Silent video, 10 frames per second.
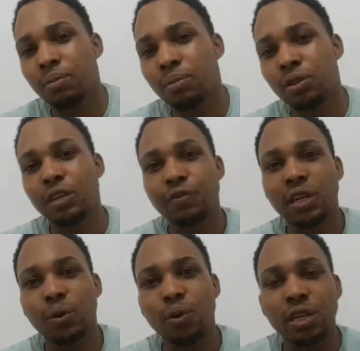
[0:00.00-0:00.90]
But
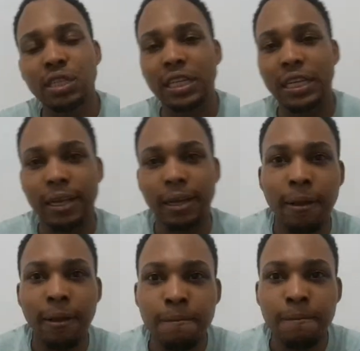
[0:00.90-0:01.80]
differently, what do you think?
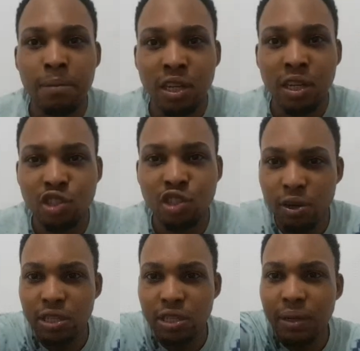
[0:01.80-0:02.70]
3
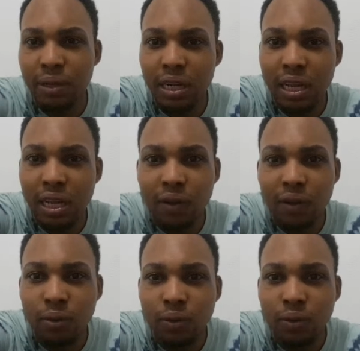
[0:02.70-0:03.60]
persons up on the live, you know.